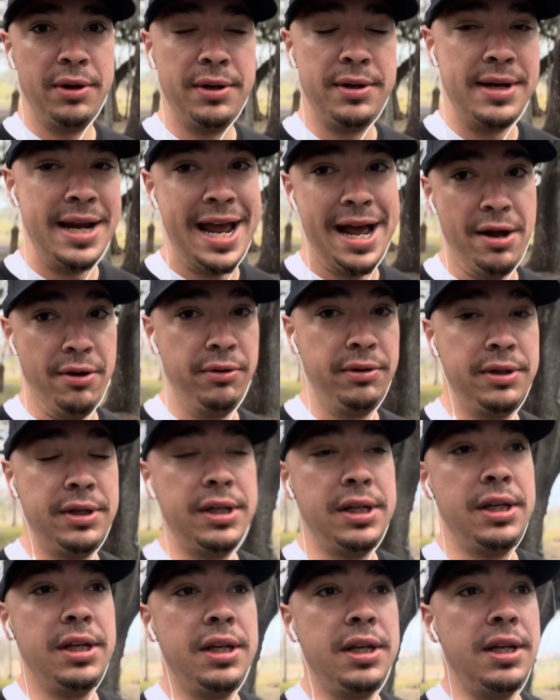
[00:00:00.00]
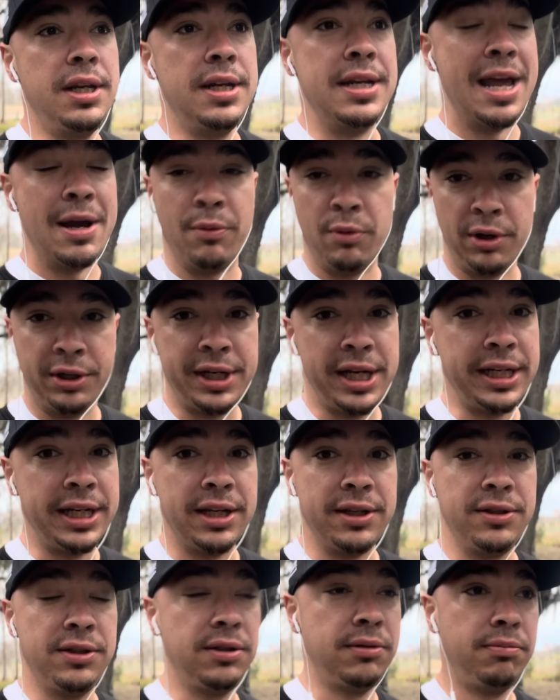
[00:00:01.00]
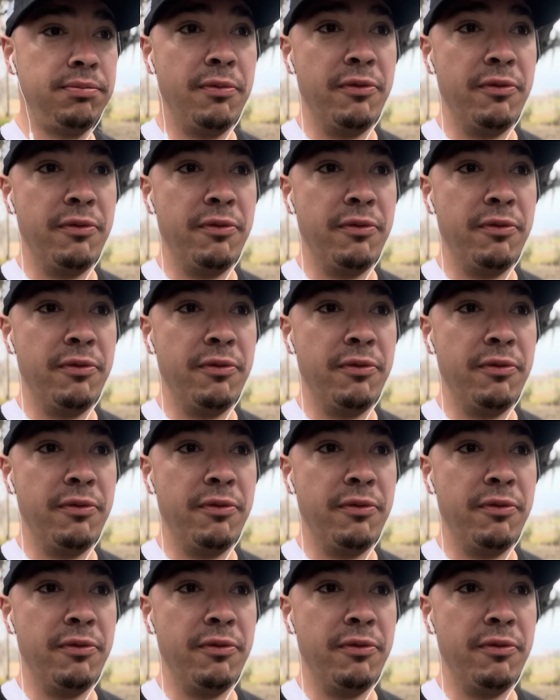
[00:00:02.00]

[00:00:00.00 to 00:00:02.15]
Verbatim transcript: Now, networking is